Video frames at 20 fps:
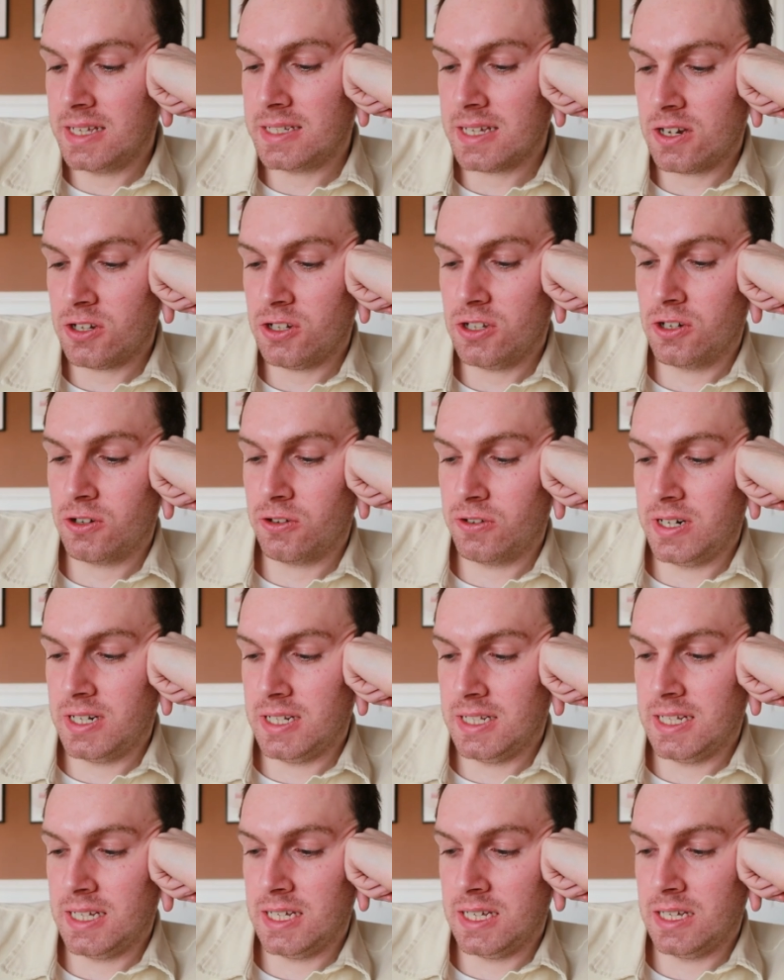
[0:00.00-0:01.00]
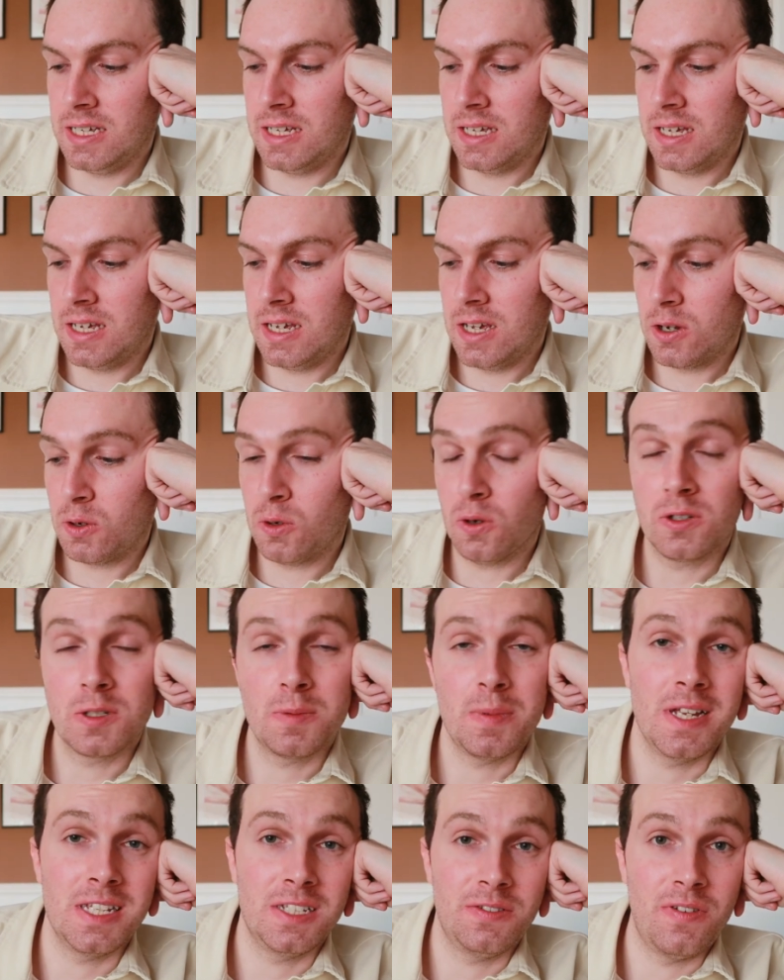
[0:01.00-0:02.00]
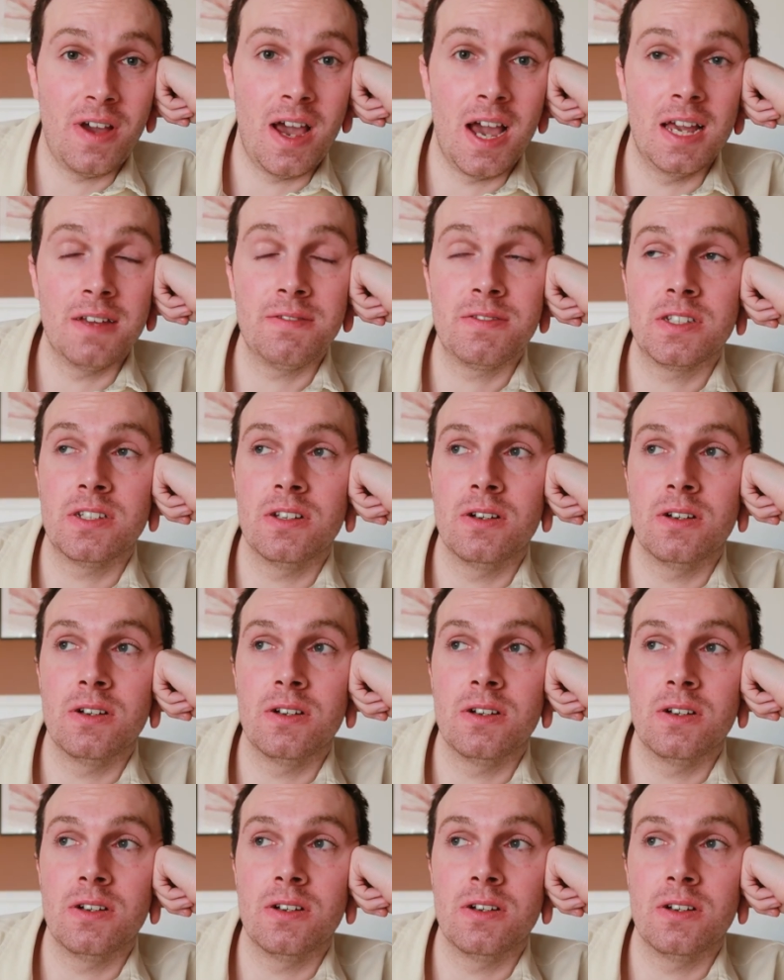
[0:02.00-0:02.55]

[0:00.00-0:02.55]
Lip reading: It's actually currently 5:15.